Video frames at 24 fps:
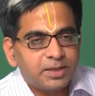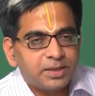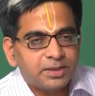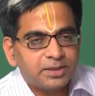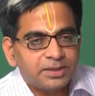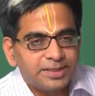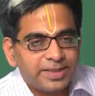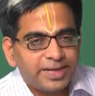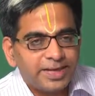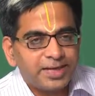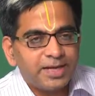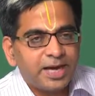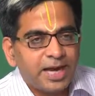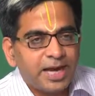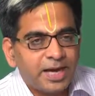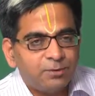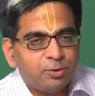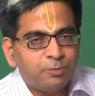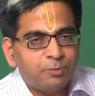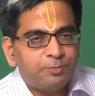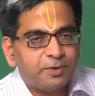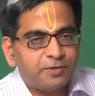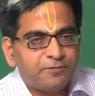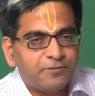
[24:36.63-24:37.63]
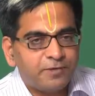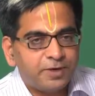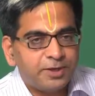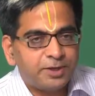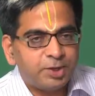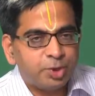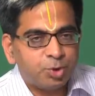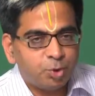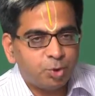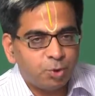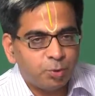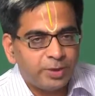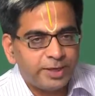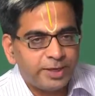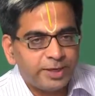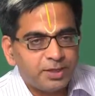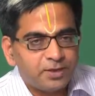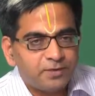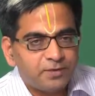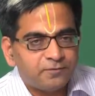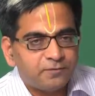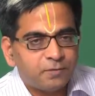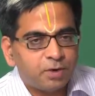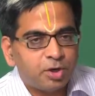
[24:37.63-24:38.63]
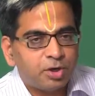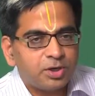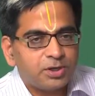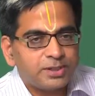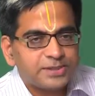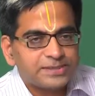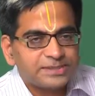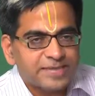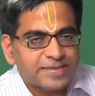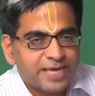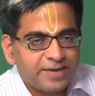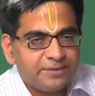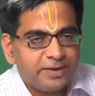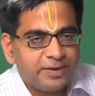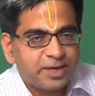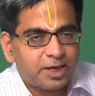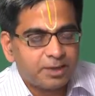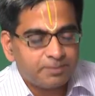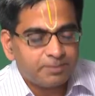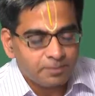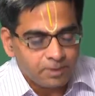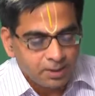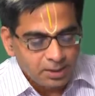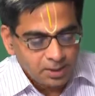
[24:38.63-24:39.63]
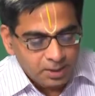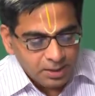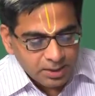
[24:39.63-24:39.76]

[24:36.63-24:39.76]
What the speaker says: Then I would prefer to do it for saving up